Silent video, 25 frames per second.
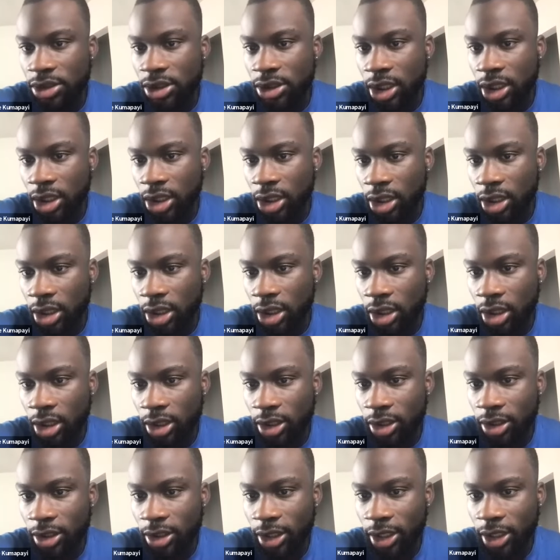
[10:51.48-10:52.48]

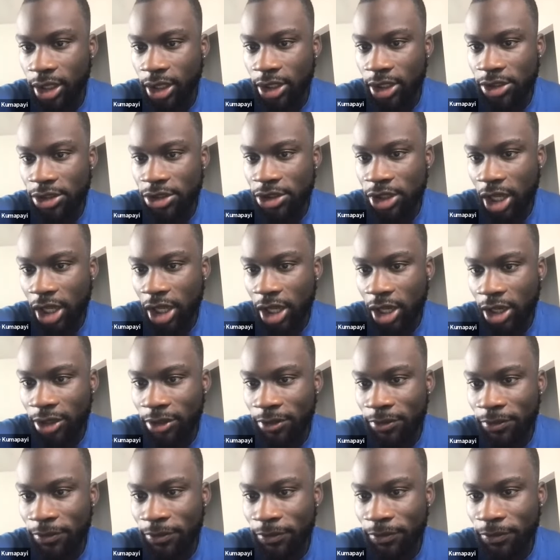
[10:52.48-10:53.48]
Jinka and
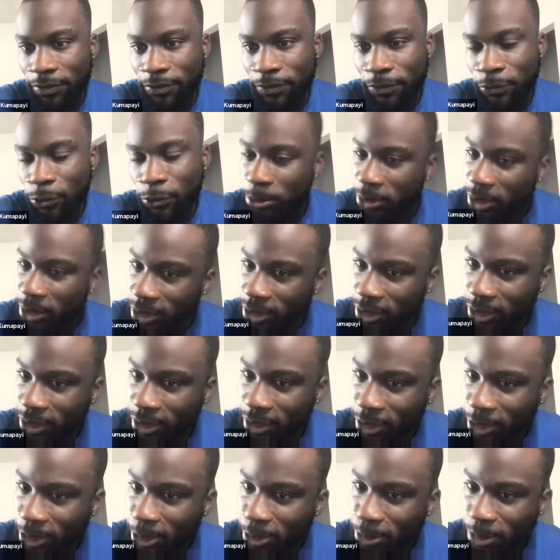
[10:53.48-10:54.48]
John Fumi
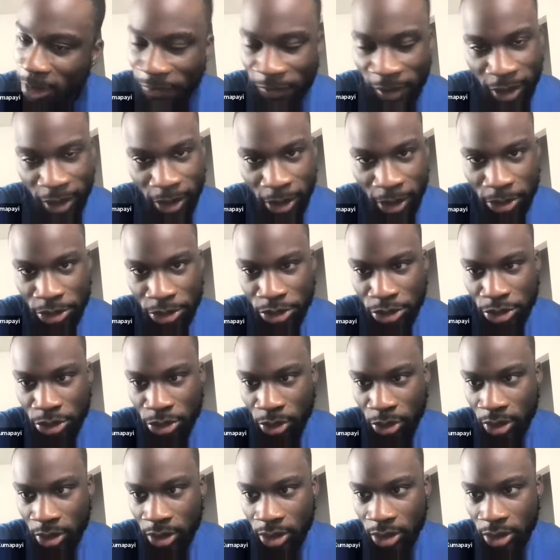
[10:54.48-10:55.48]
Raphael just
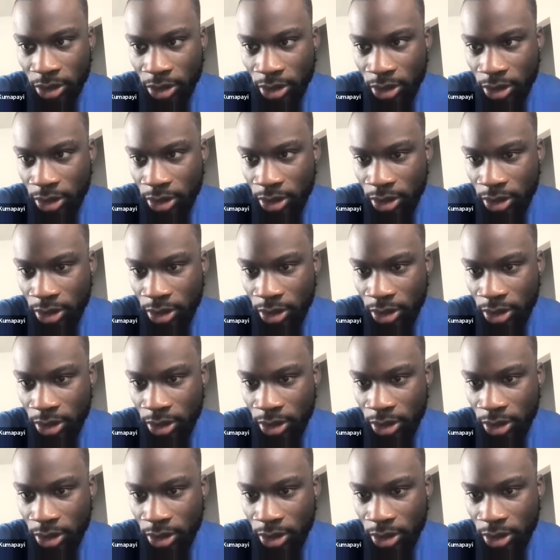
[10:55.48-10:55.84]
joined.